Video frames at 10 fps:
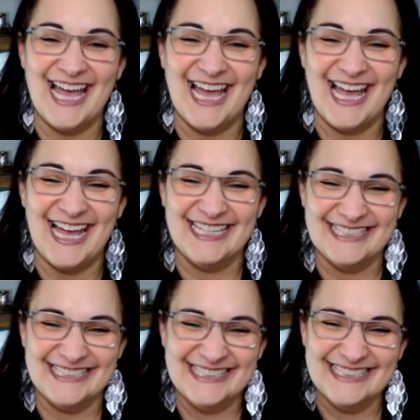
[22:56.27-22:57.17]

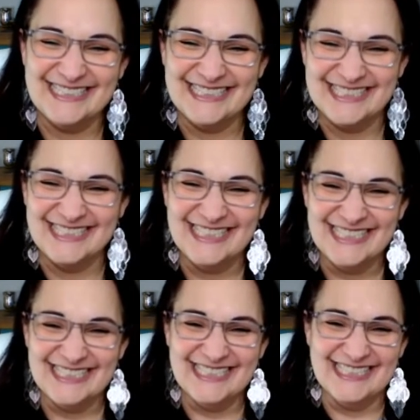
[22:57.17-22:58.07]

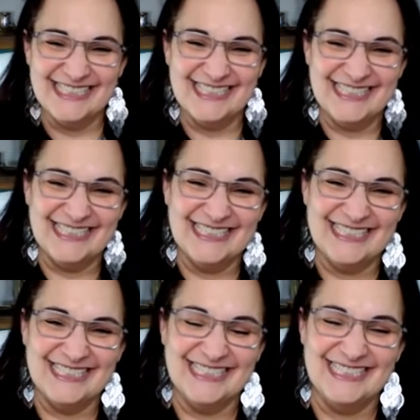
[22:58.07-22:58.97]

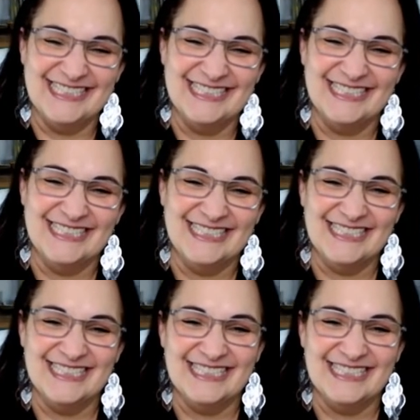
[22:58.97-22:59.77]
No words are spoken by the person on screen.